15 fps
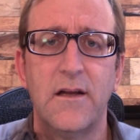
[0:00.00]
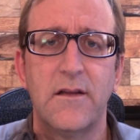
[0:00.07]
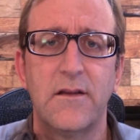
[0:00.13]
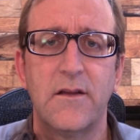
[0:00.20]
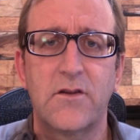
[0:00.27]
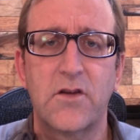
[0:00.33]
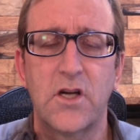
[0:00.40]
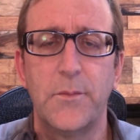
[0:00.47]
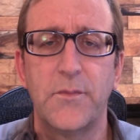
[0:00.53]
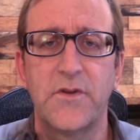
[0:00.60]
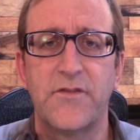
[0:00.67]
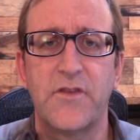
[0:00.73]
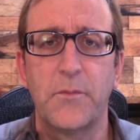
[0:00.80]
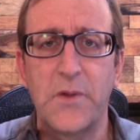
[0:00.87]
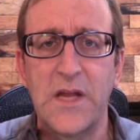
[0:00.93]
the terms
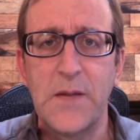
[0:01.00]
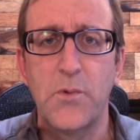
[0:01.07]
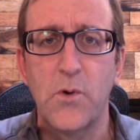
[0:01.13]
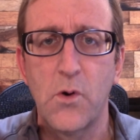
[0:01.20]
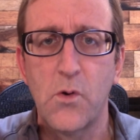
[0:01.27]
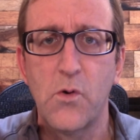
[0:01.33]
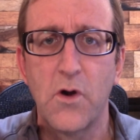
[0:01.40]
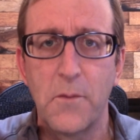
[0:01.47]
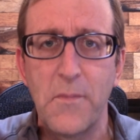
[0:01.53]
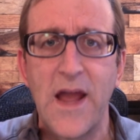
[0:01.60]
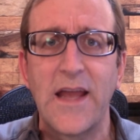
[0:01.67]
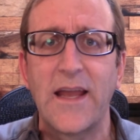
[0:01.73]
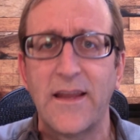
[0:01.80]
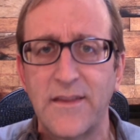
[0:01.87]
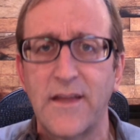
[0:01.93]
of the people who are
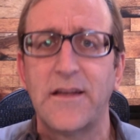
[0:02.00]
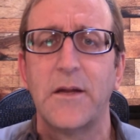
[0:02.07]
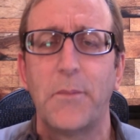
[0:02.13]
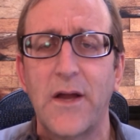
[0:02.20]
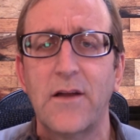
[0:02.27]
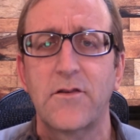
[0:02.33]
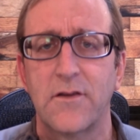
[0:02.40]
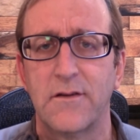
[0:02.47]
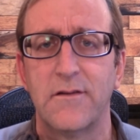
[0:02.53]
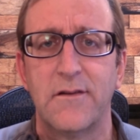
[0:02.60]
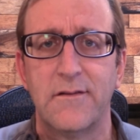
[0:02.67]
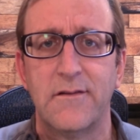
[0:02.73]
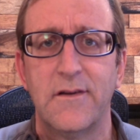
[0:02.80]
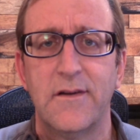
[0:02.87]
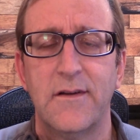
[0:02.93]
making the depiction.
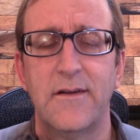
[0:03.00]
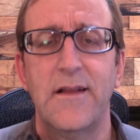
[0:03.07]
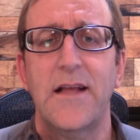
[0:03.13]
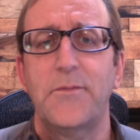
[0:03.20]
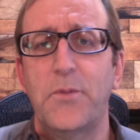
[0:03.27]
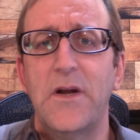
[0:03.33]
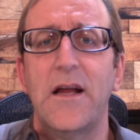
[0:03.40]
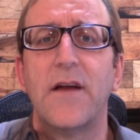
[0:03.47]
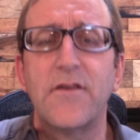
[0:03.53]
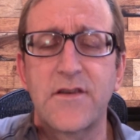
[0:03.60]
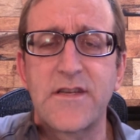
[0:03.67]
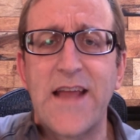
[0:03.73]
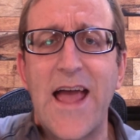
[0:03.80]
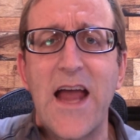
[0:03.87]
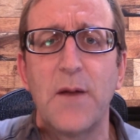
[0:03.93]
That's pretty
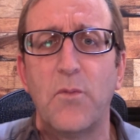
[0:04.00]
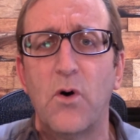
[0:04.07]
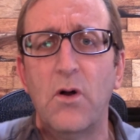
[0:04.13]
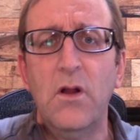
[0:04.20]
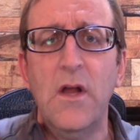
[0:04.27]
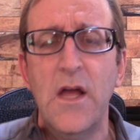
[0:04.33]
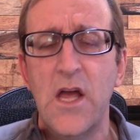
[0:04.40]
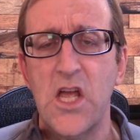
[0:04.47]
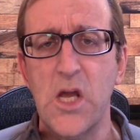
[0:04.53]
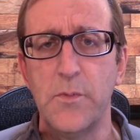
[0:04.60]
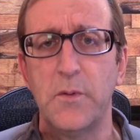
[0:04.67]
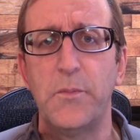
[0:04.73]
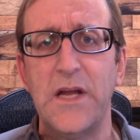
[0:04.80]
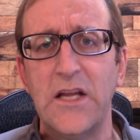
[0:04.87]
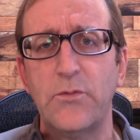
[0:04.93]
understandable.
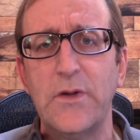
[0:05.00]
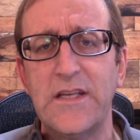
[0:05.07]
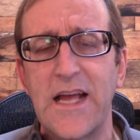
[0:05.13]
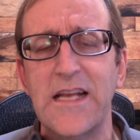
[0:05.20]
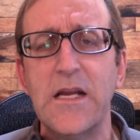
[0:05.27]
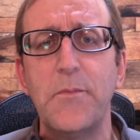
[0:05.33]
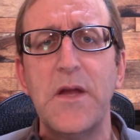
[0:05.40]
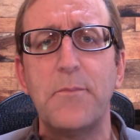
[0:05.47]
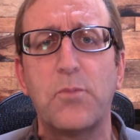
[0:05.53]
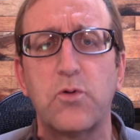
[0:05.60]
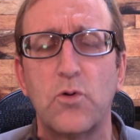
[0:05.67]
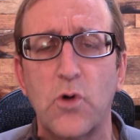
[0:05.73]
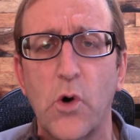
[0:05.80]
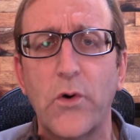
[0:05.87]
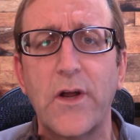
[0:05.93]
Human beings, we tend to be
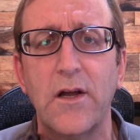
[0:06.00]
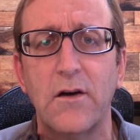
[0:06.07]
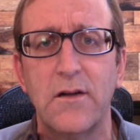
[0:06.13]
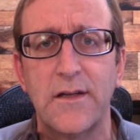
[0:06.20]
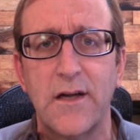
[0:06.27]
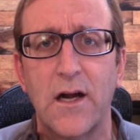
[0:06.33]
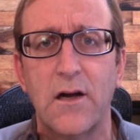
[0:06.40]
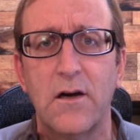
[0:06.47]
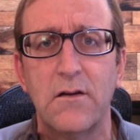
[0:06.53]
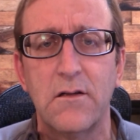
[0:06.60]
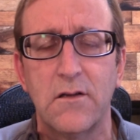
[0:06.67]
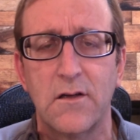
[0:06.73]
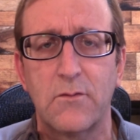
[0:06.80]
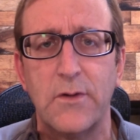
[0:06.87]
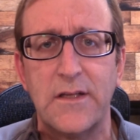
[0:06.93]
parochial in our
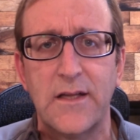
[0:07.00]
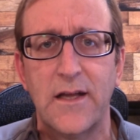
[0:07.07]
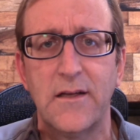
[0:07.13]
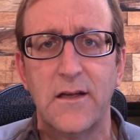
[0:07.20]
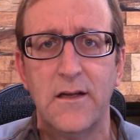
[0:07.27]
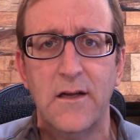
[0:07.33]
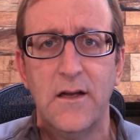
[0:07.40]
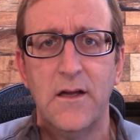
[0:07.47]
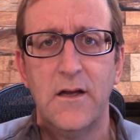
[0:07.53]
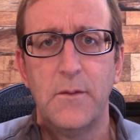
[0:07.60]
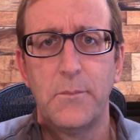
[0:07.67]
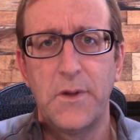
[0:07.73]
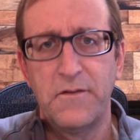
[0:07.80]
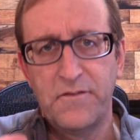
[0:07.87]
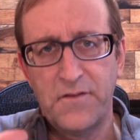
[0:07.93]
outlook. We tend to
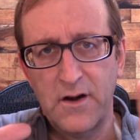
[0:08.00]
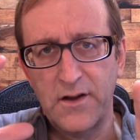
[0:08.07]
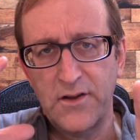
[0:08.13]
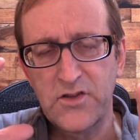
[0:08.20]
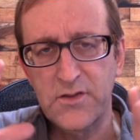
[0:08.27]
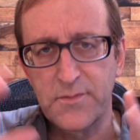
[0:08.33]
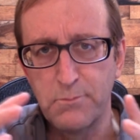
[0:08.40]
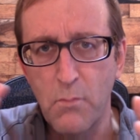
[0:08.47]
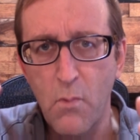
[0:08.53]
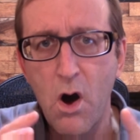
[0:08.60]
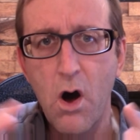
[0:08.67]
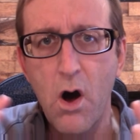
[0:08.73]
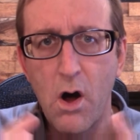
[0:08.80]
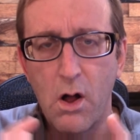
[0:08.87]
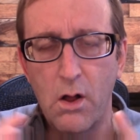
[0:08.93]
be fairly
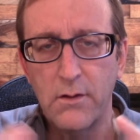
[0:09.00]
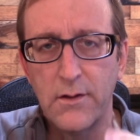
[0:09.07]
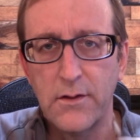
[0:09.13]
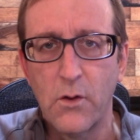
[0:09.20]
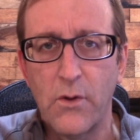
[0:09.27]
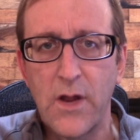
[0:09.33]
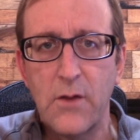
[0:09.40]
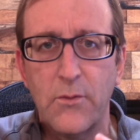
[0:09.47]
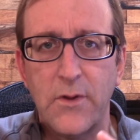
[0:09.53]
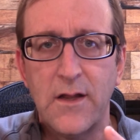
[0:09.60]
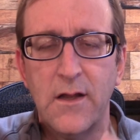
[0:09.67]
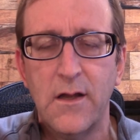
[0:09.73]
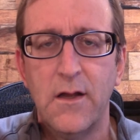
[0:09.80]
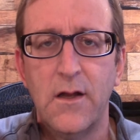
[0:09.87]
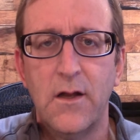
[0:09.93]
small in the way we
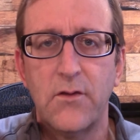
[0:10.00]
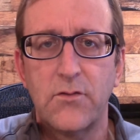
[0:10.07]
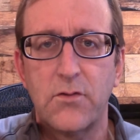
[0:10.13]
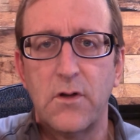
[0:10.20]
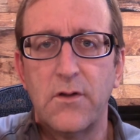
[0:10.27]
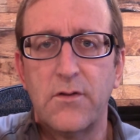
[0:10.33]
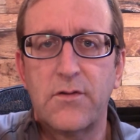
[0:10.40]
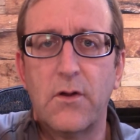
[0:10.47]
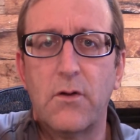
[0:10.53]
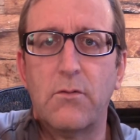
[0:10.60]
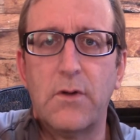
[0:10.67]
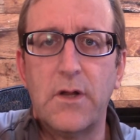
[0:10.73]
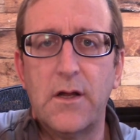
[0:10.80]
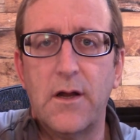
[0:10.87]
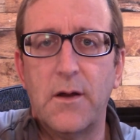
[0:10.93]
sort of
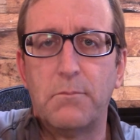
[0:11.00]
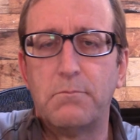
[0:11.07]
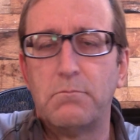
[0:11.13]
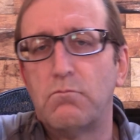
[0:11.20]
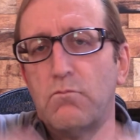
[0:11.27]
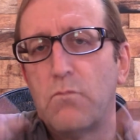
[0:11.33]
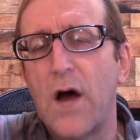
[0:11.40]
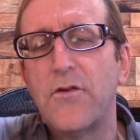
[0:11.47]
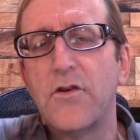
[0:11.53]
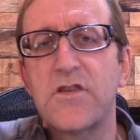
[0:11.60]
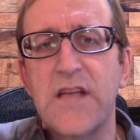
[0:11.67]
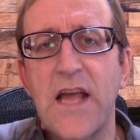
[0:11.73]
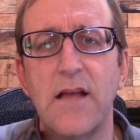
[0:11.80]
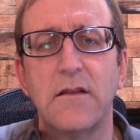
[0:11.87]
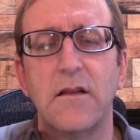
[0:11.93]
we uh,
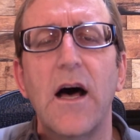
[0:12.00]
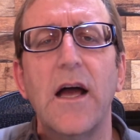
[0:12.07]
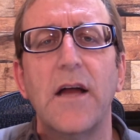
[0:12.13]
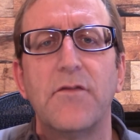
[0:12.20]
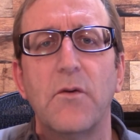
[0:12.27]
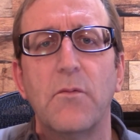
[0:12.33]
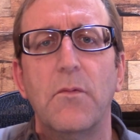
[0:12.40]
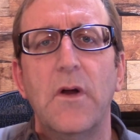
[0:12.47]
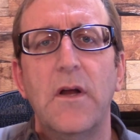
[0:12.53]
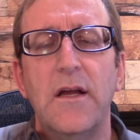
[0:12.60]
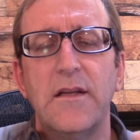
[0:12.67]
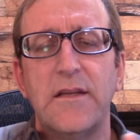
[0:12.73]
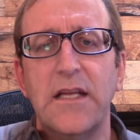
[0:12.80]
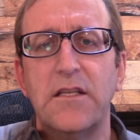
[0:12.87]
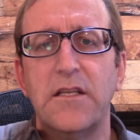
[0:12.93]
understand life.
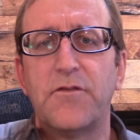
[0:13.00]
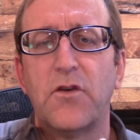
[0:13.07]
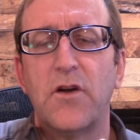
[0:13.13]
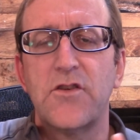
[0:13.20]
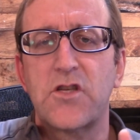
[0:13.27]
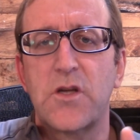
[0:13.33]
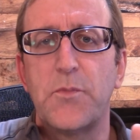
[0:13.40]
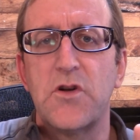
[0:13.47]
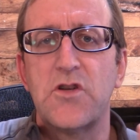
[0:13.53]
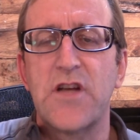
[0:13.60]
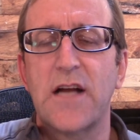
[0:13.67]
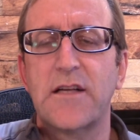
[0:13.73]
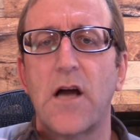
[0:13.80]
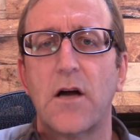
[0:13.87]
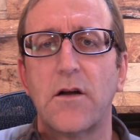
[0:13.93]
it's easy for us to
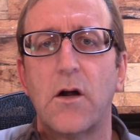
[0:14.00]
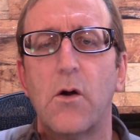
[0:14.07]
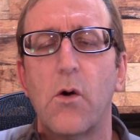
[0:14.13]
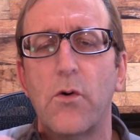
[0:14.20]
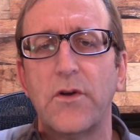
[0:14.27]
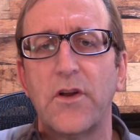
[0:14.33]
project out our own